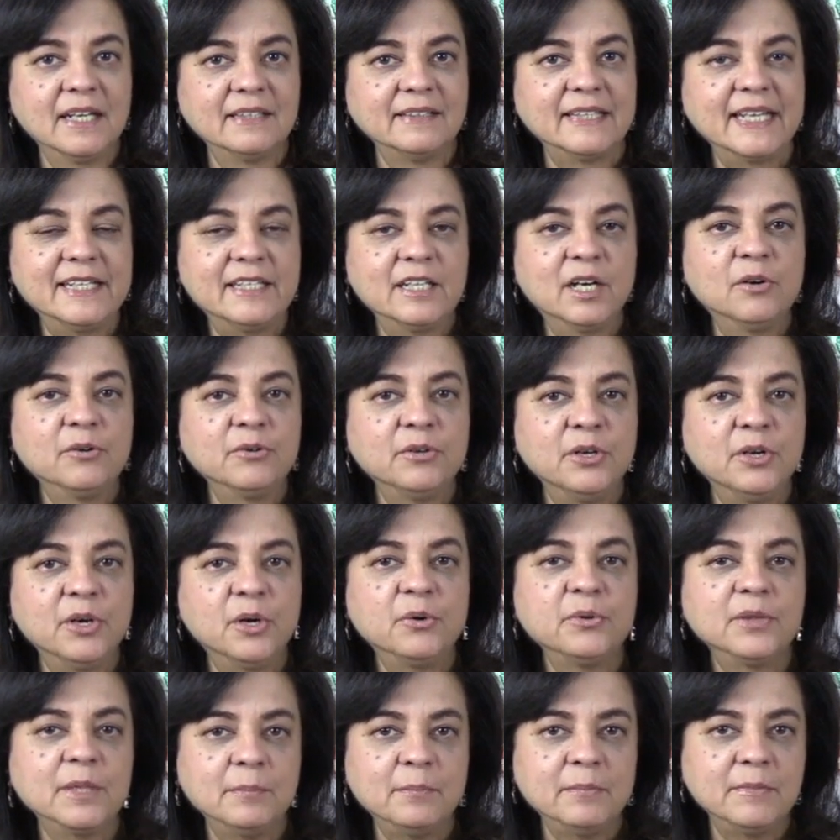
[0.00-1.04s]
They don't
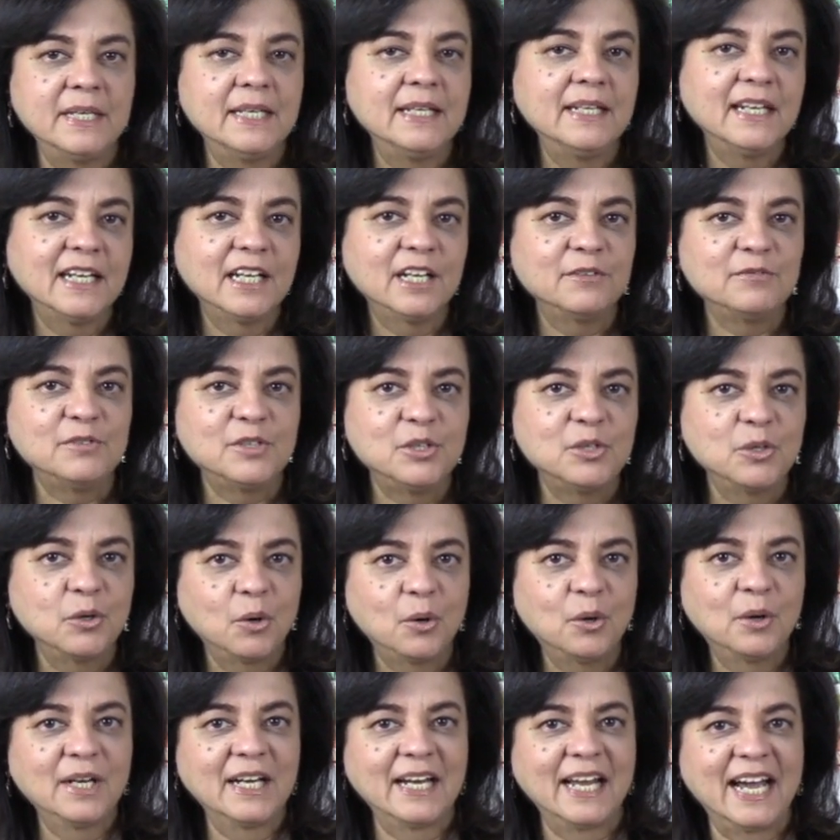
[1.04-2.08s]
know the meaning of
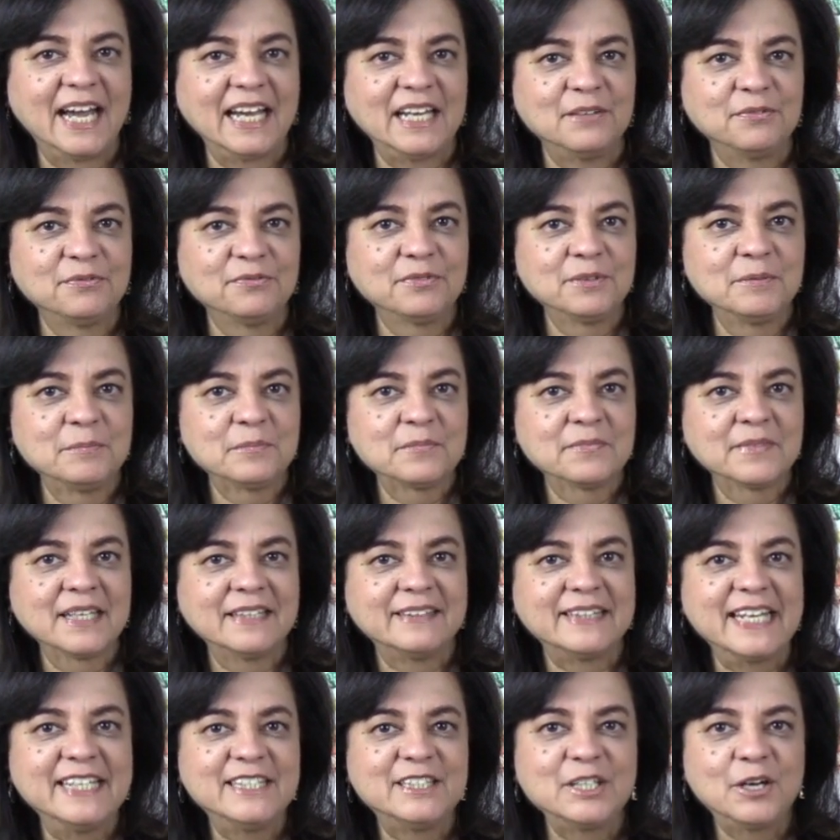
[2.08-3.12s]
your life.
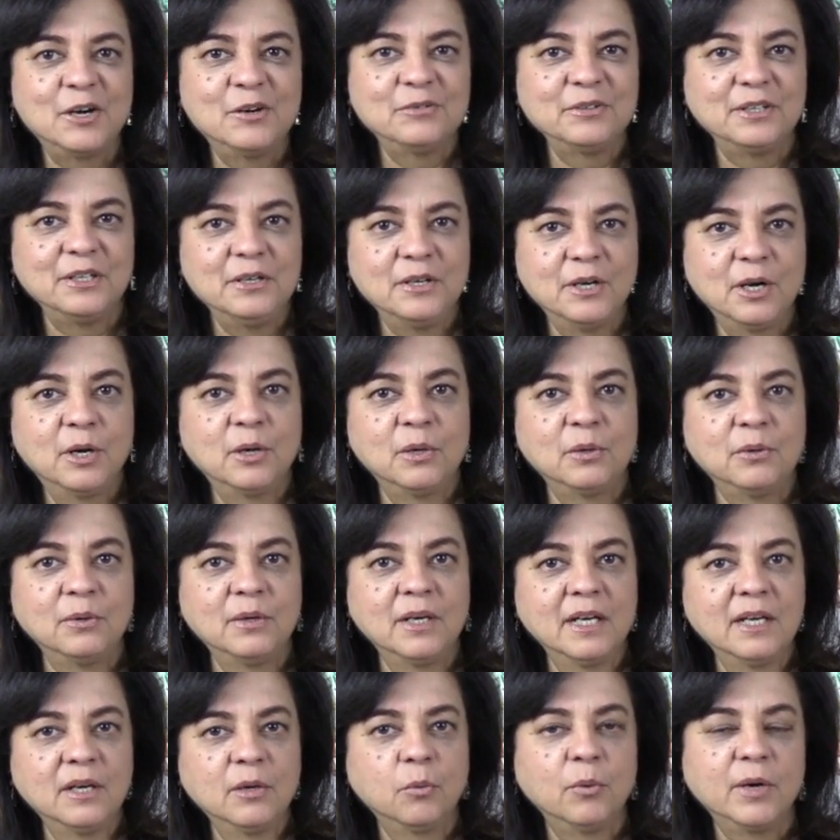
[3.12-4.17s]
They don't
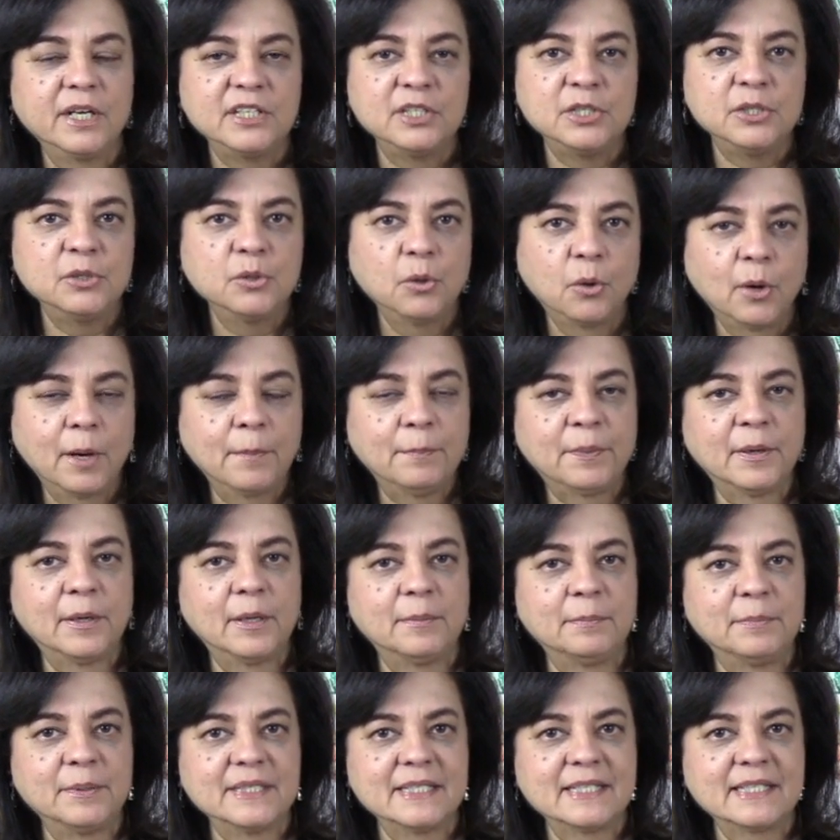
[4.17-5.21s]
know what your
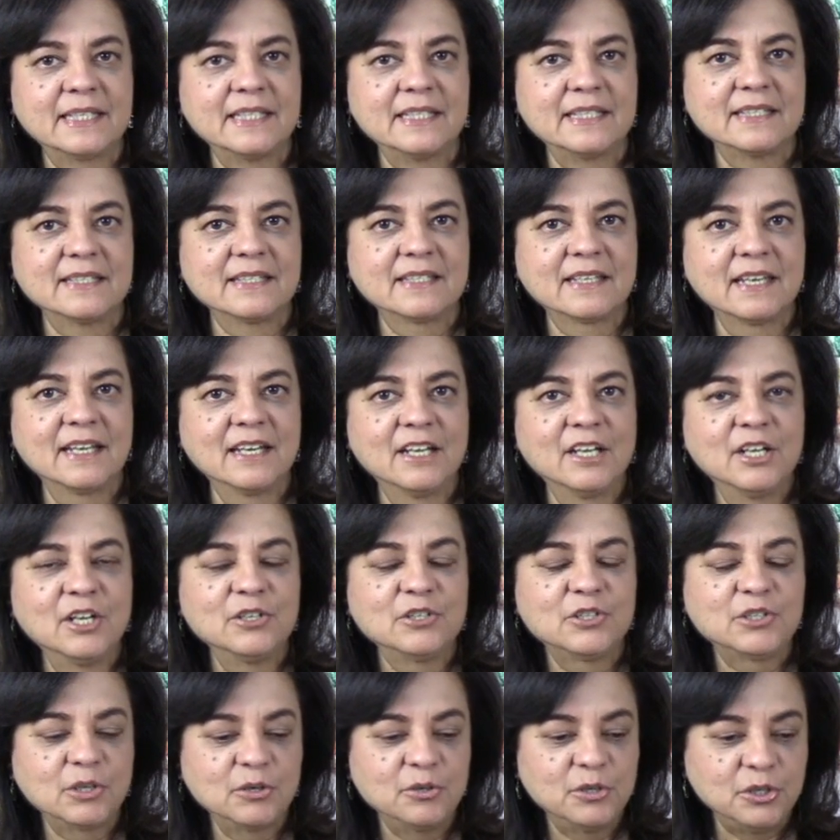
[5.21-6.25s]
purpose is.
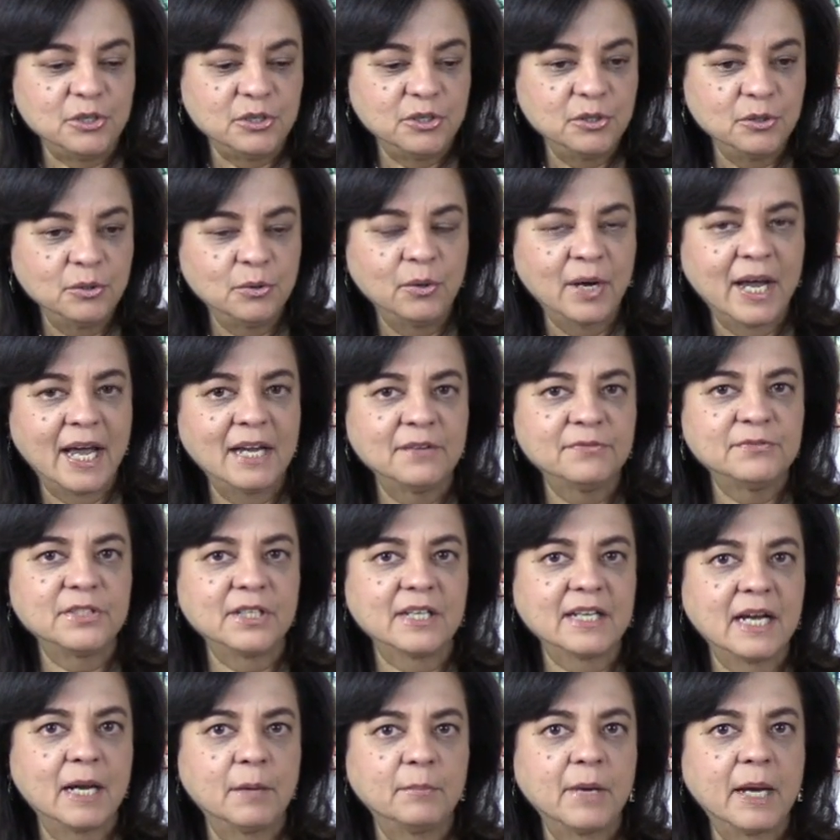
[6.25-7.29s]
So you have to
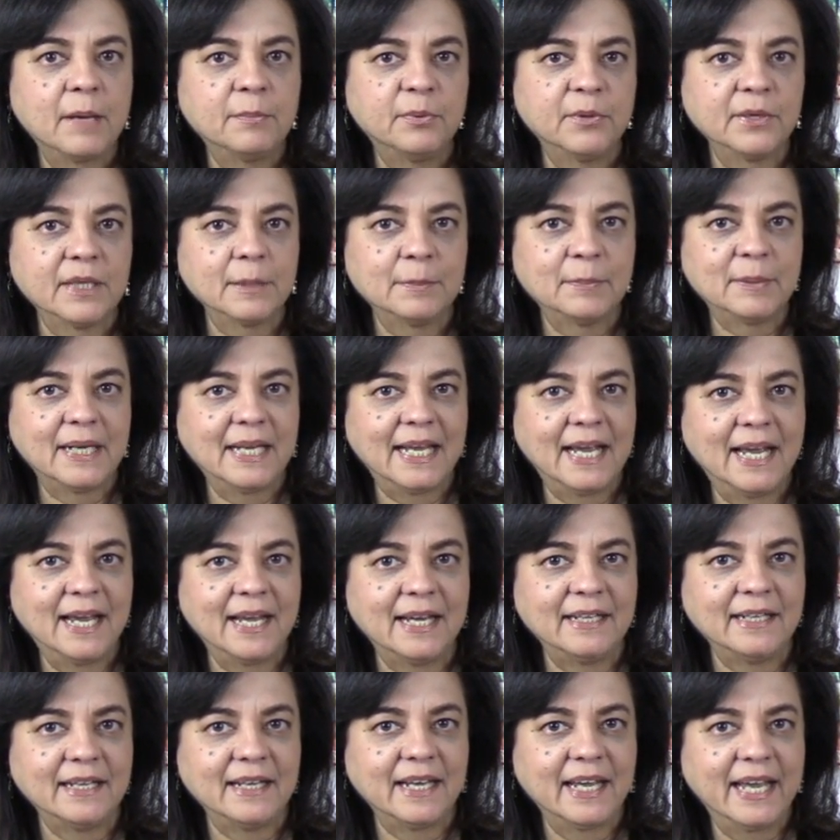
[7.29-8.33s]
come up with a
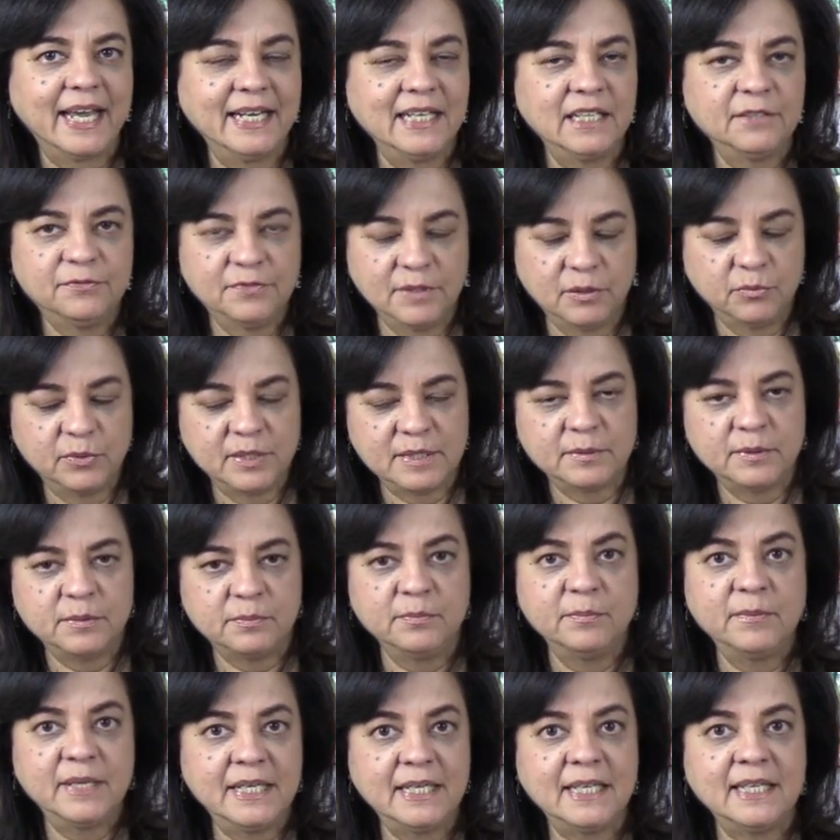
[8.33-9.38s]
plan. And if it was
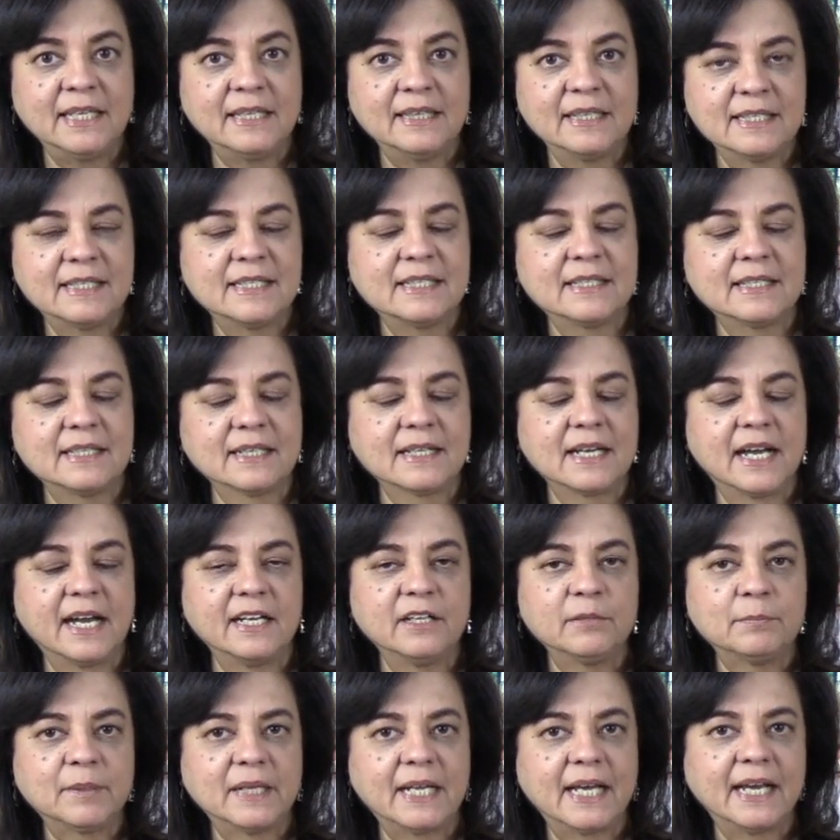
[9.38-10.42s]
me, this is the
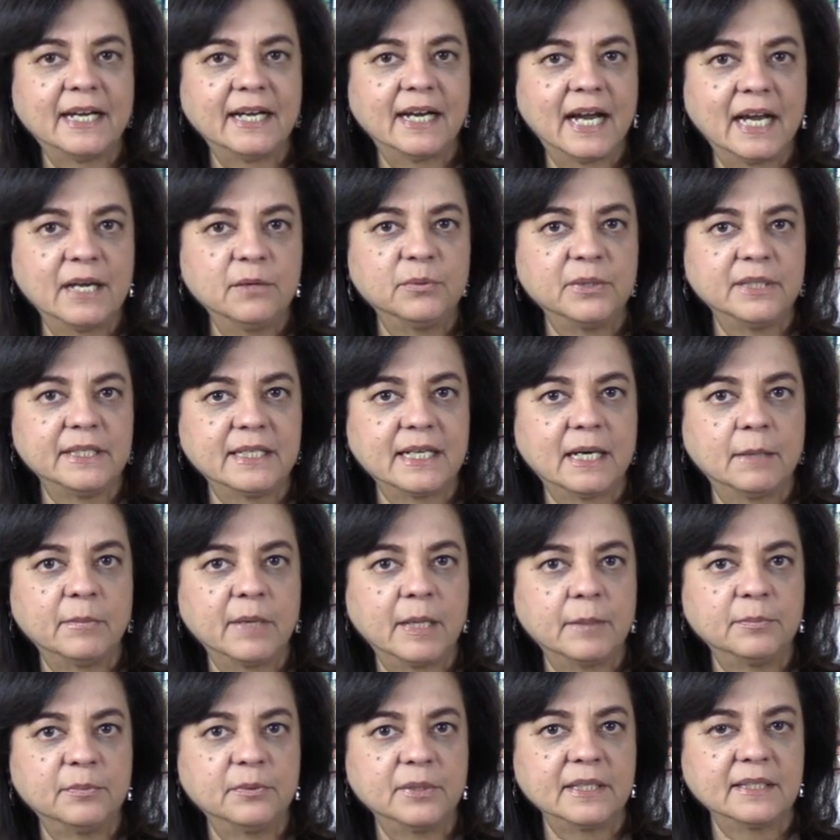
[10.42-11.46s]
kind of plan I would come
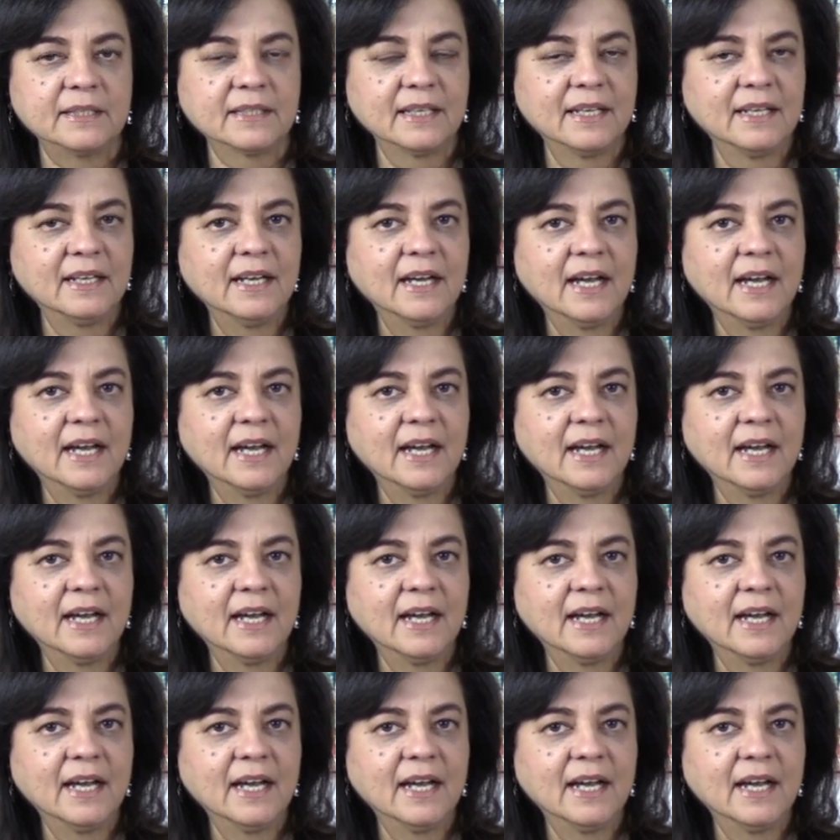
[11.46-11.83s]
up with.